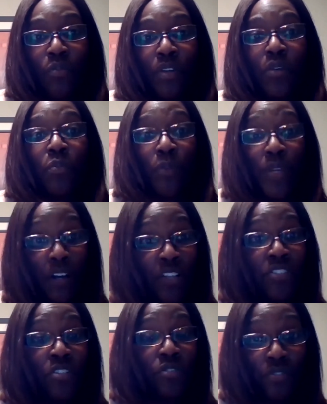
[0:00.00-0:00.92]
we
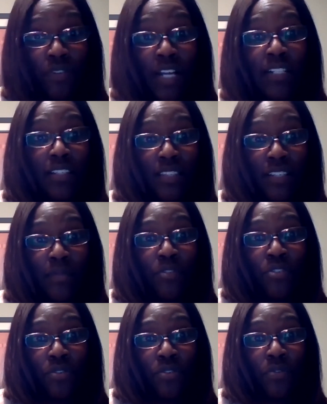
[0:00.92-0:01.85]
also directed
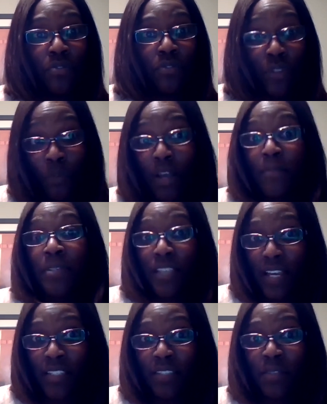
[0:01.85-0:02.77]
them to the
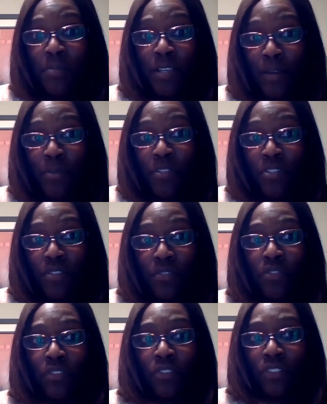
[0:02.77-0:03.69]
website to be able
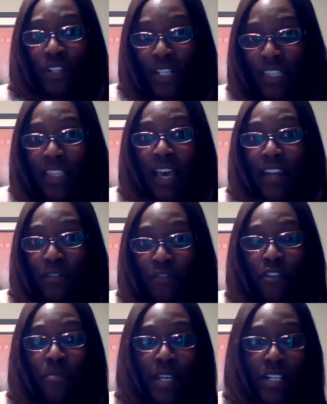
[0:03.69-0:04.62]
to look at that
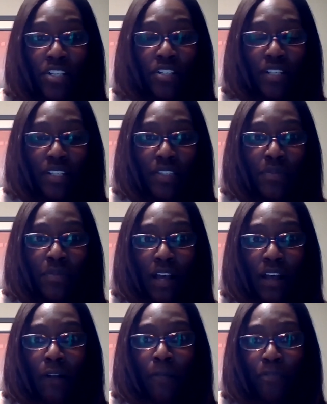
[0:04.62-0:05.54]
information as
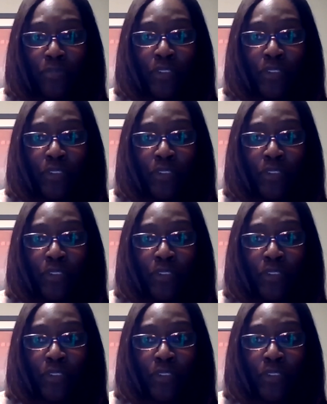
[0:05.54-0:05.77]
well.